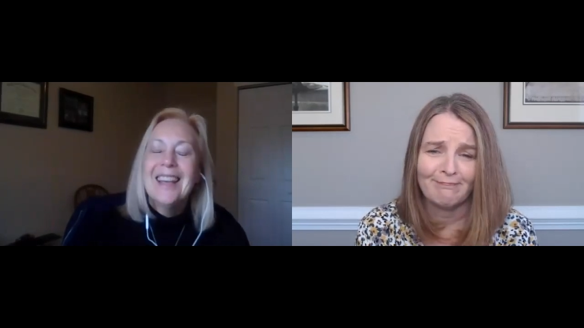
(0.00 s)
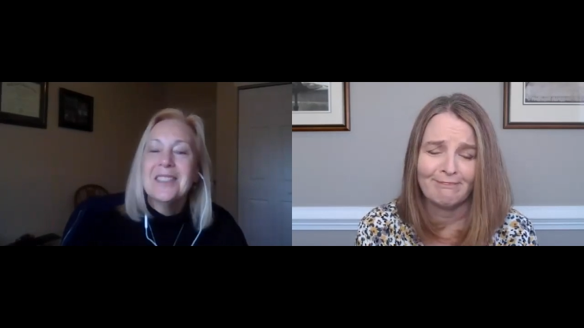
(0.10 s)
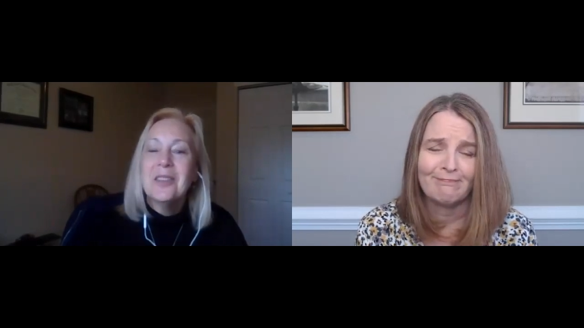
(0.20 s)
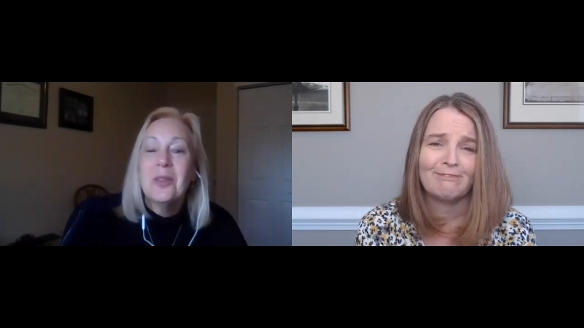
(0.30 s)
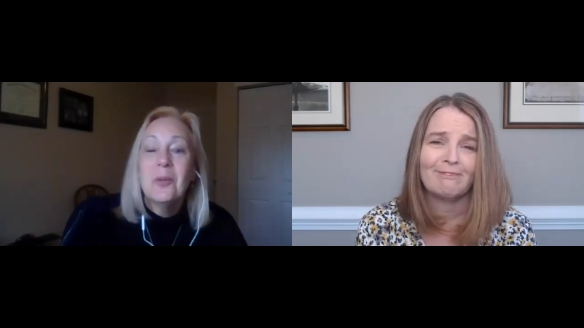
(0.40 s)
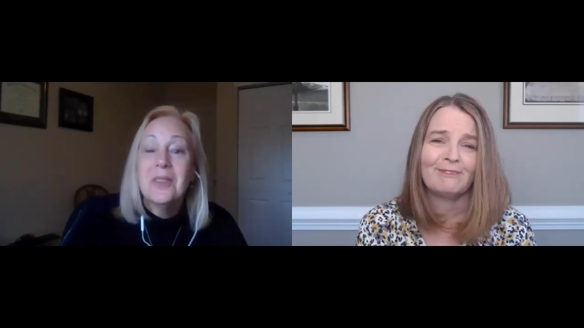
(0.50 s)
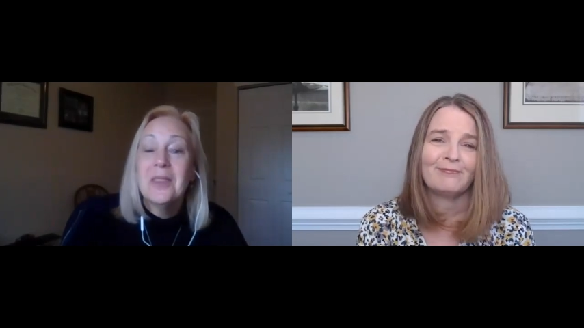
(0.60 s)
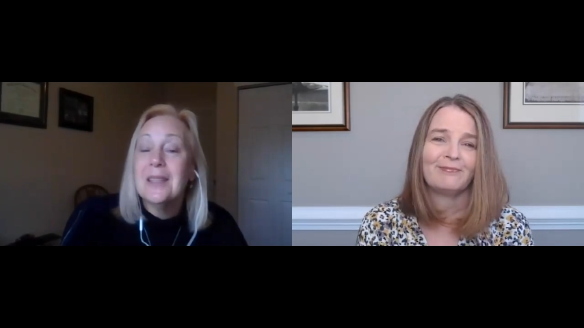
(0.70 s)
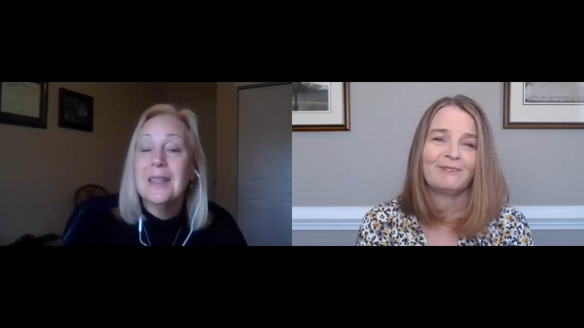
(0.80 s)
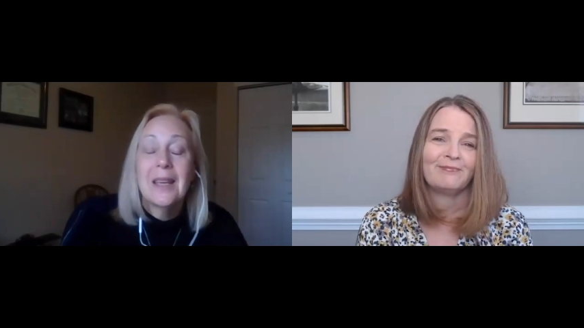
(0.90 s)
Speaker 1: so the,
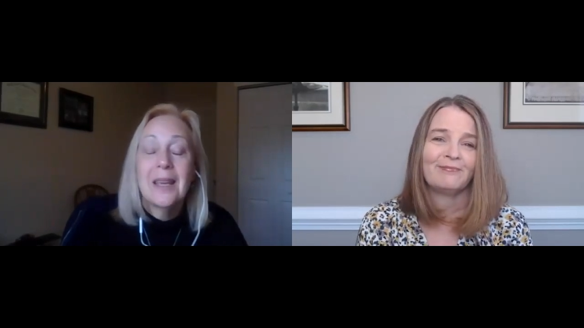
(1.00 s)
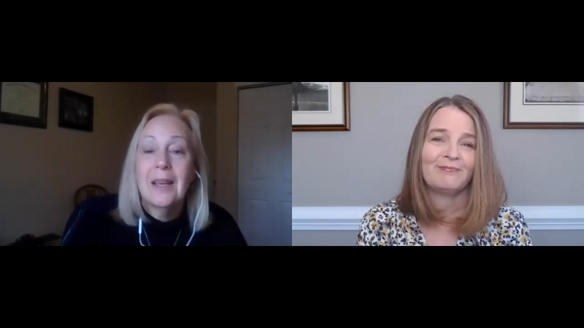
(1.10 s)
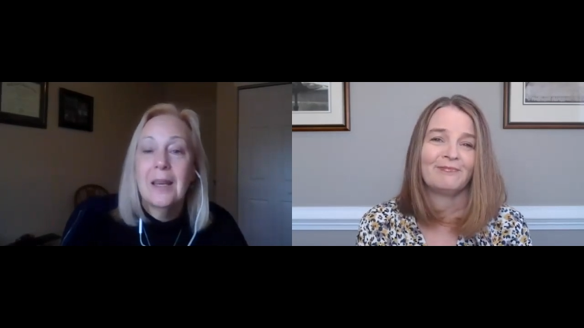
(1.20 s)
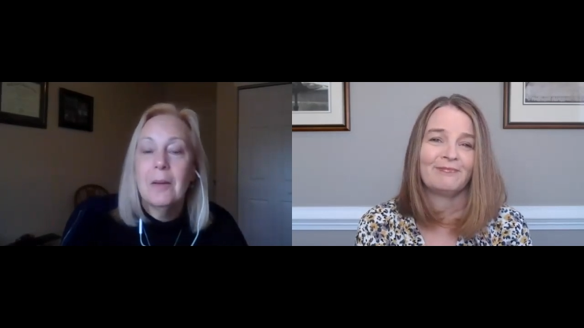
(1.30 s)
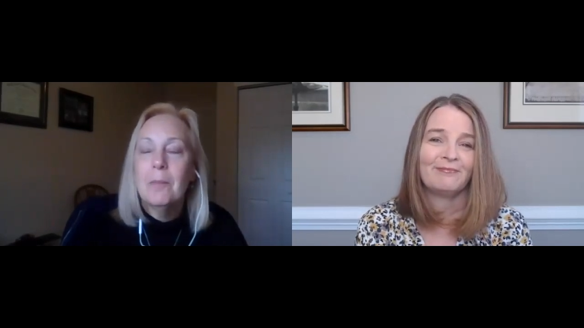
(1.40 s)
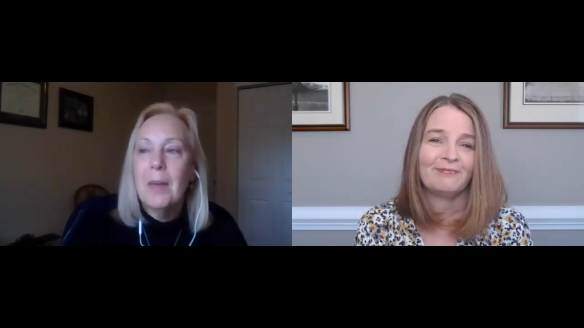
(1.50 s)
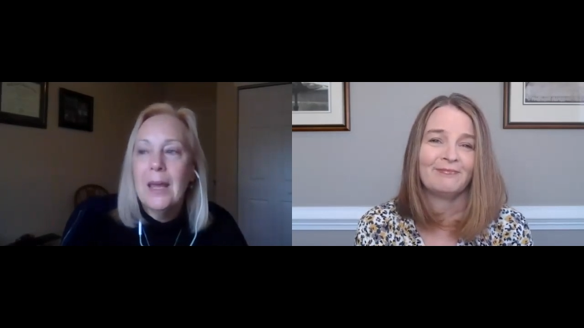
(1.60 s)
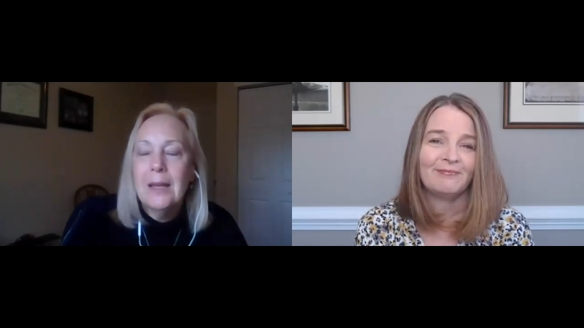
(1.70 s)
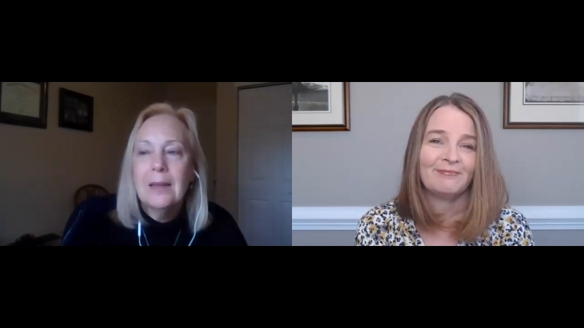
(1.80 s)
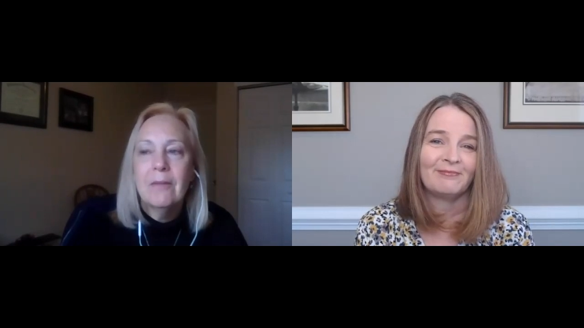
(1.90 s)
the, it, it
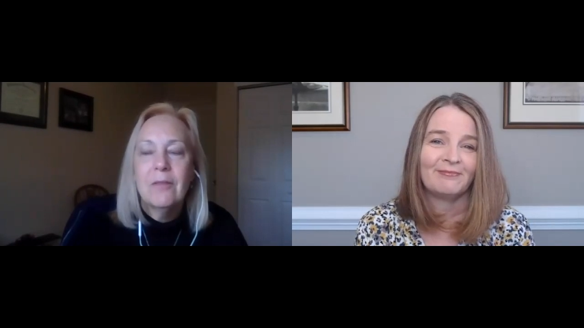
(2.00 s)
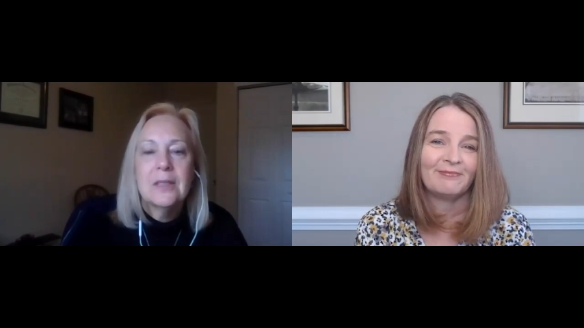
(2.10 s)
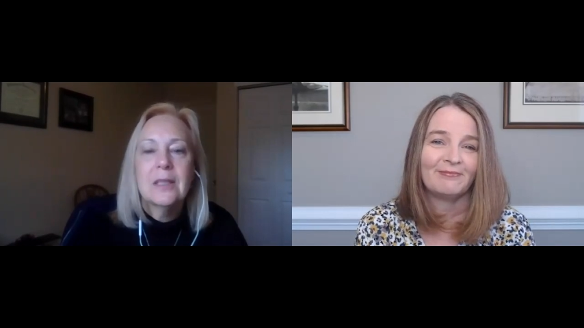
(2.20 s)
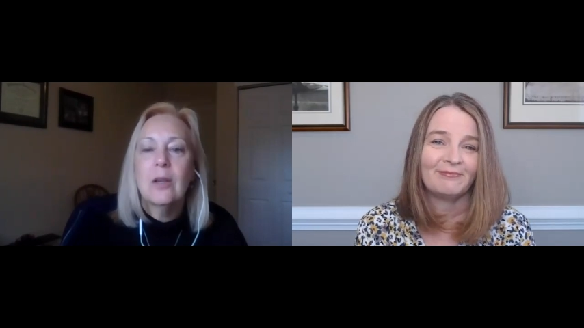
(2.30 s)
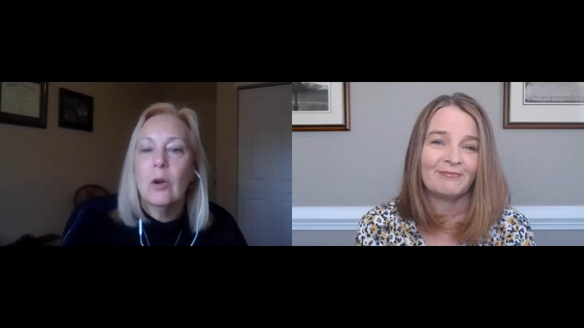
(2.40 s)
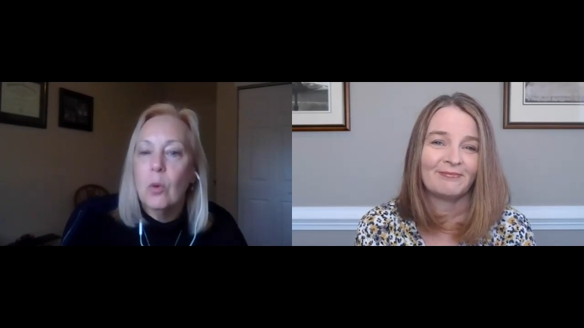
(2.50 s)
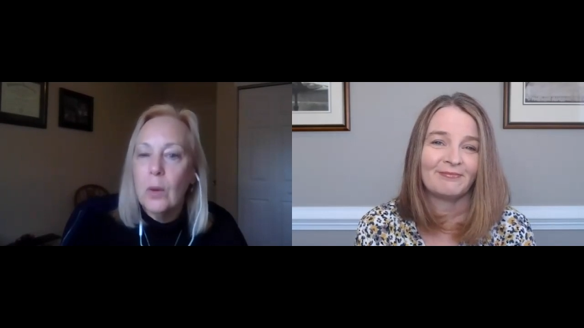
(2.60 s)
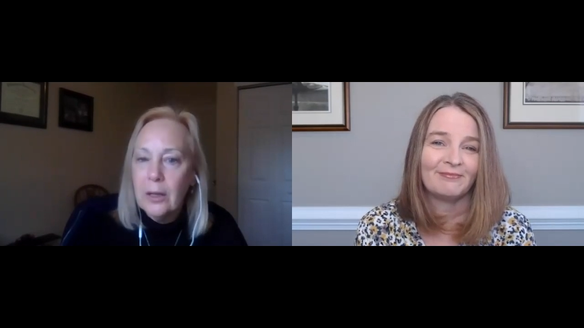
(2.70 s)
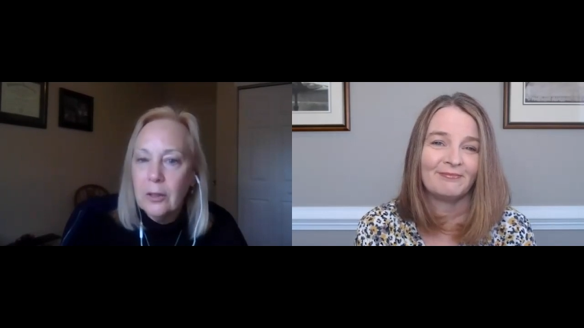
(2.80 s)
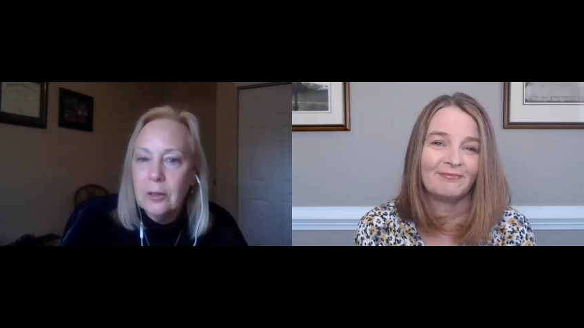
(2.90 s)
made the visit go
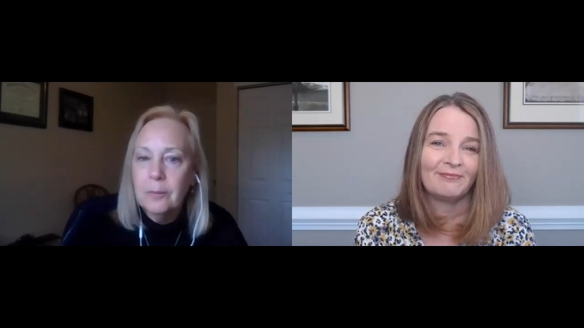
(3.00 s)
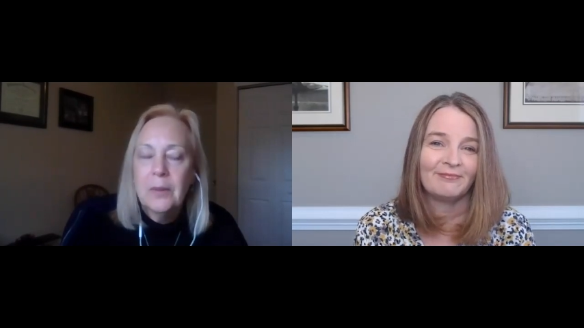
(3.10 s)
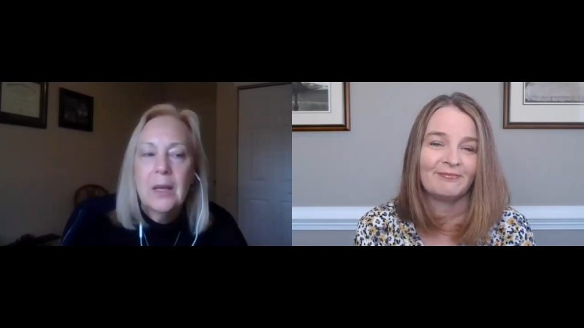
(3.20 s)
quicker,